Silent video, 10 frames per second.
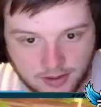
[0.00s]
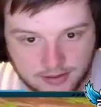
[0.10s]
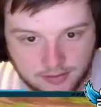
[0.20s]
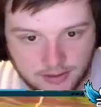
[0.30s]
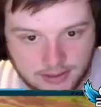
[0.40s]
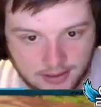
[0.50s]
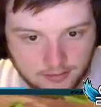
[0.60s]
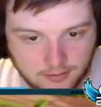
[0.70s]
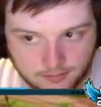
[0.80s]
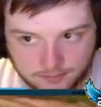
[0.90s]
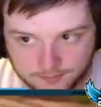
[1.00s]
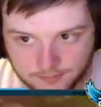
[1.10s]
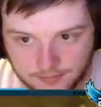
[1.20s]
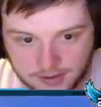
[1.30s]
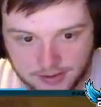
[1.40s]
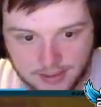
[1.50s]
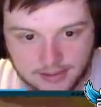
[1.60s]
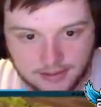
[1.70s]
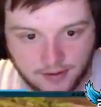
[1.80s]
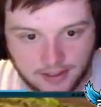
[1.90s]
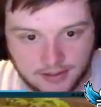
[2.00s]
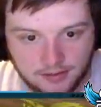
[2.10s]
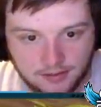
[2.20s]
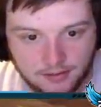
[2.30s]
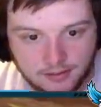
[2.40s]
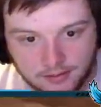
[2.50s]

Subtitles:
I can still get that kill, just in case they fight each other.